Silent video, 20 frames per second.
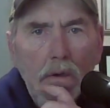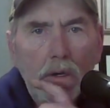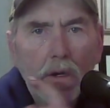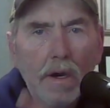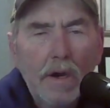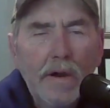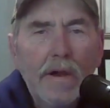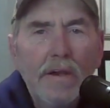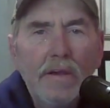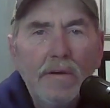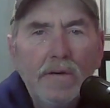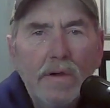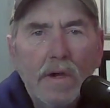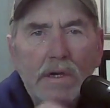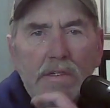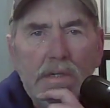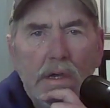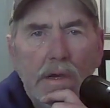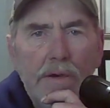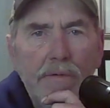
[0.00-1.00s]
All right, you
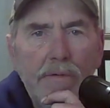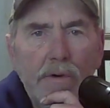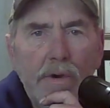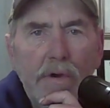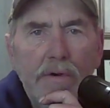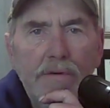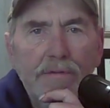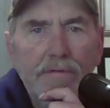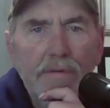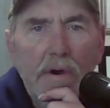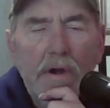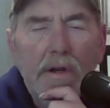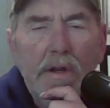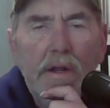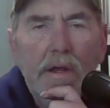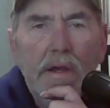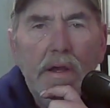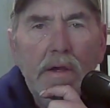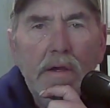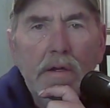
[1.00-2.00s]
guys have a great
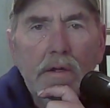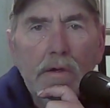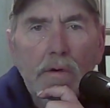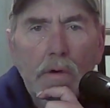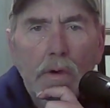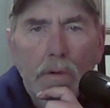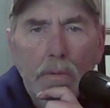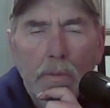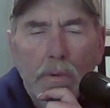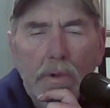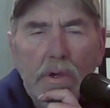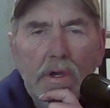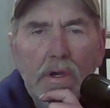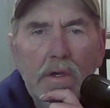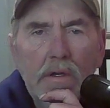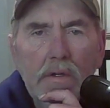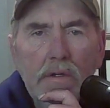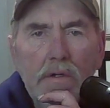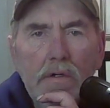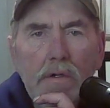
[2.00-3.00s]
Friday and a great weekend,
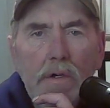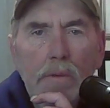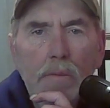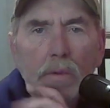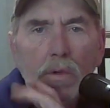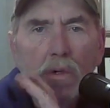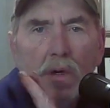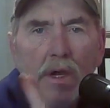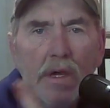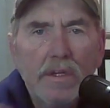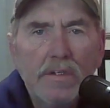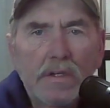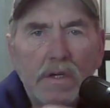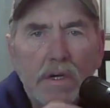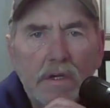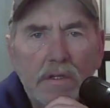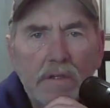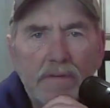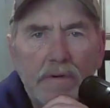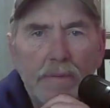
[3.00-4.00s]
and we'll catch you
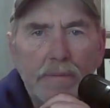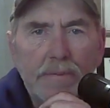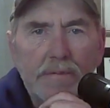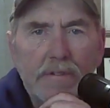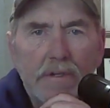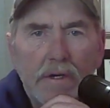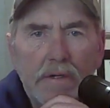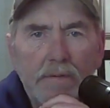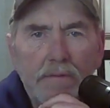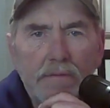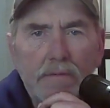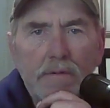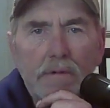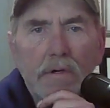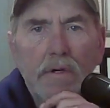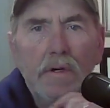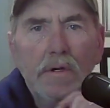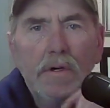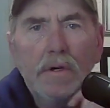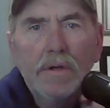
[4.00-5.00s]
on the flip side.
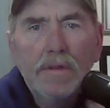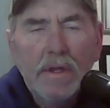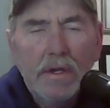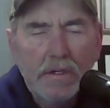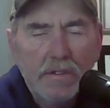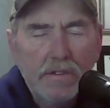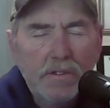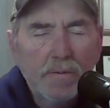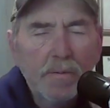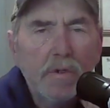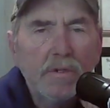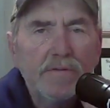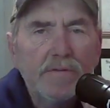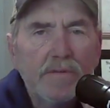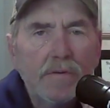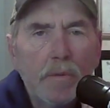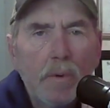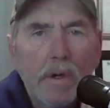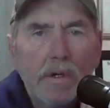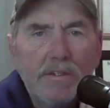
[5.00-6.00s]
Thanks so much
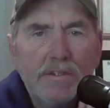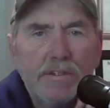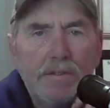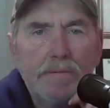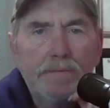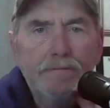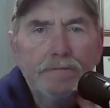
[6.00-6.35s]
for watching.